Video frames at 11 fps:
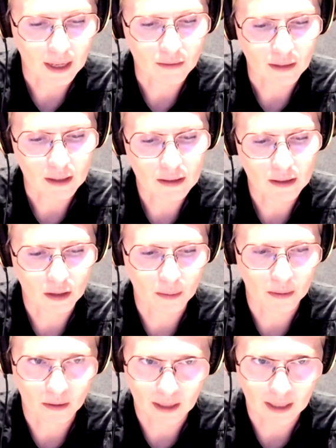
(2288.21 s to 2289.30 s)
ahead of us, and
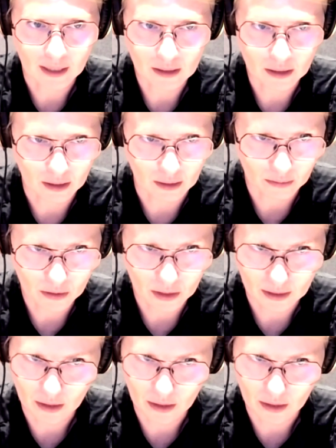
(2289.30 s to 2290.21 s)
open your heart to the